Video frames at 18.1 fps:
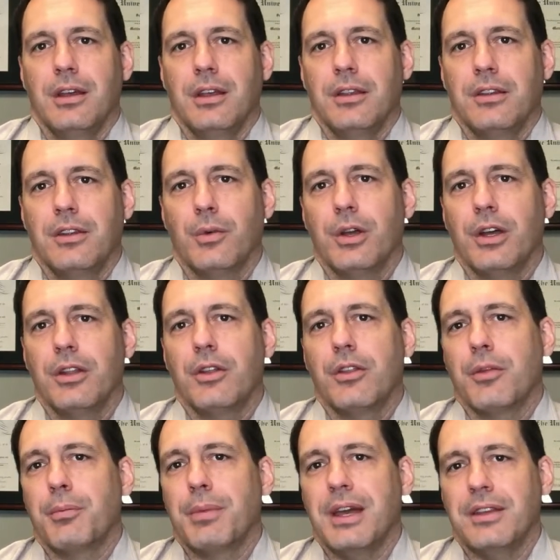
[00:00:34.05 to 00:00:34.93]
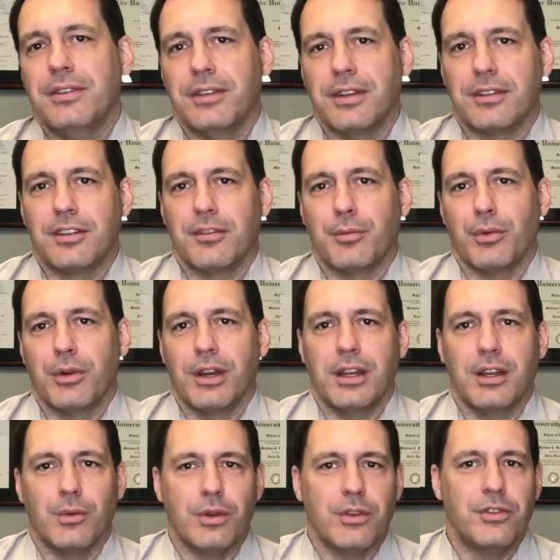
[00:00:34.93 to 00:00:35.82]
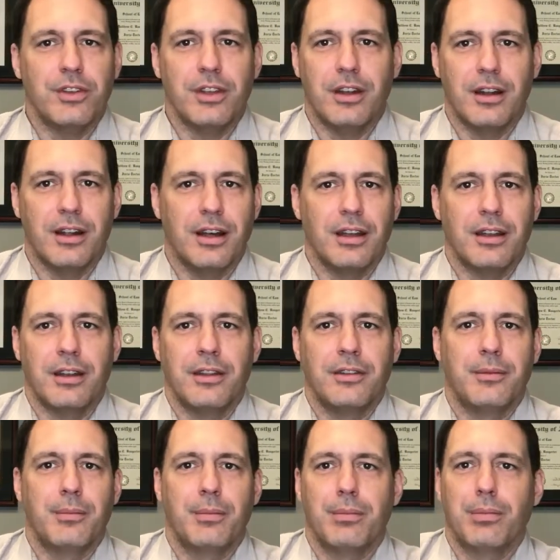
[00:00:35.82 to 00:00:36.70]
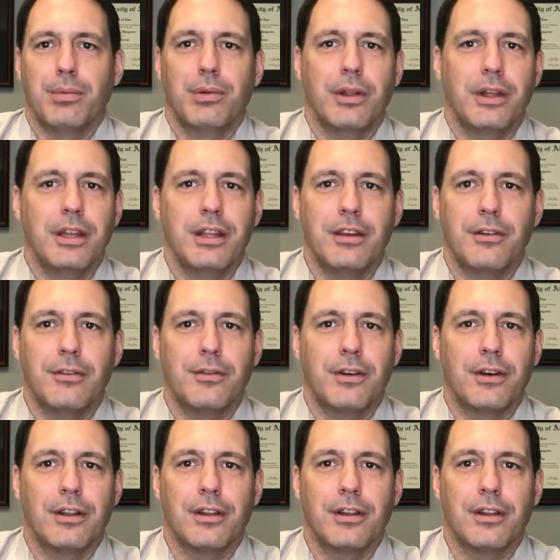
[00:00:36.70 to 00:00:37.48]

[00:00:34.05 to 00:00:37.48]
So we all know the basics of Miranda. We've seen it on plenty of